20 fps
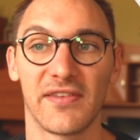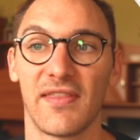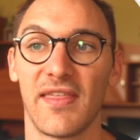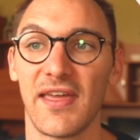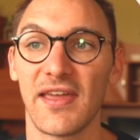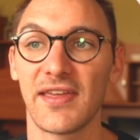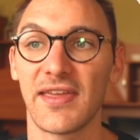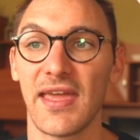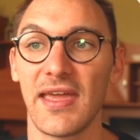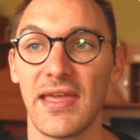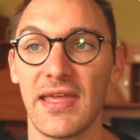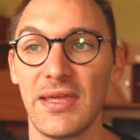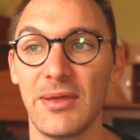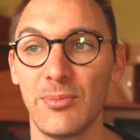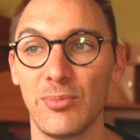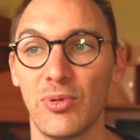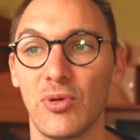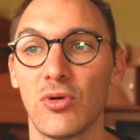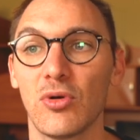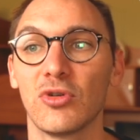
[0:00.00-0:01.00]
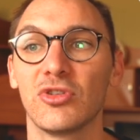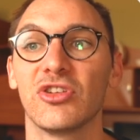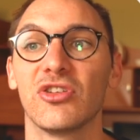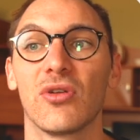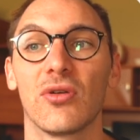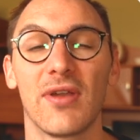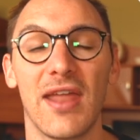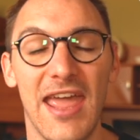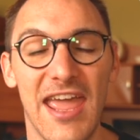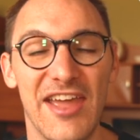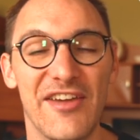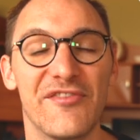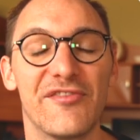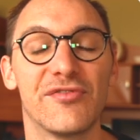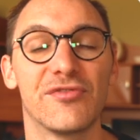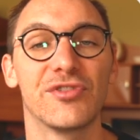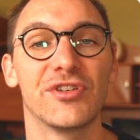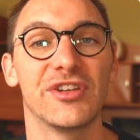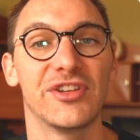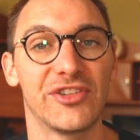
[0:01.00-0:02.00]
so they get imported on
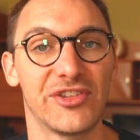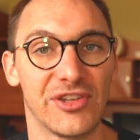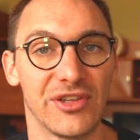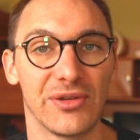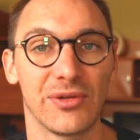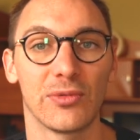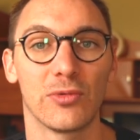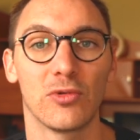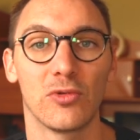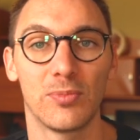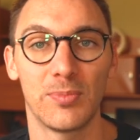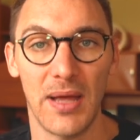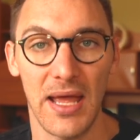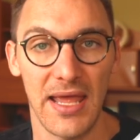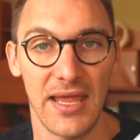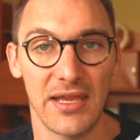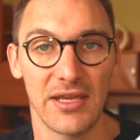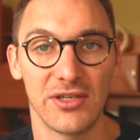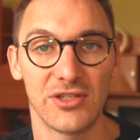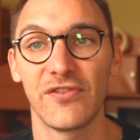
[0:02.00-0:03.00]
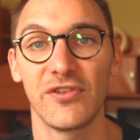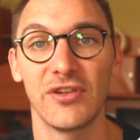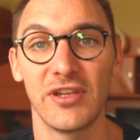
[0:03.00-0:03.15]
every single page.